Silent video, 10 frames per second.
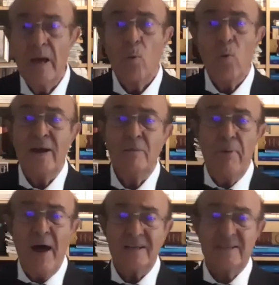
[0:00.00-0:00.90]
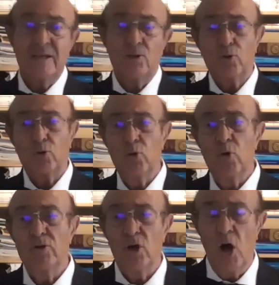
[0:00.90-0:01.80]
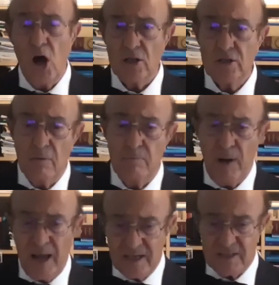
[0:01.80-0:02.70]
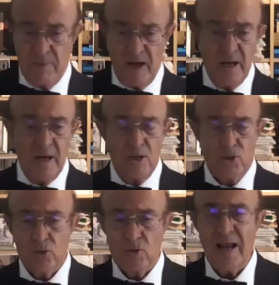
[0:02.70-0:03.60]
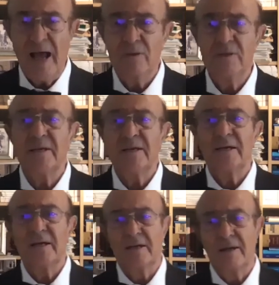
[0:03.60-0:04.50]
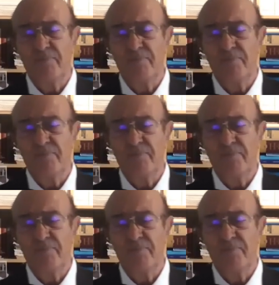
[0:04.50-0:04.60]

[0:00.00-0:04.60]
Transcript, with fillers: when passing through the hot plasma surrounding uh, the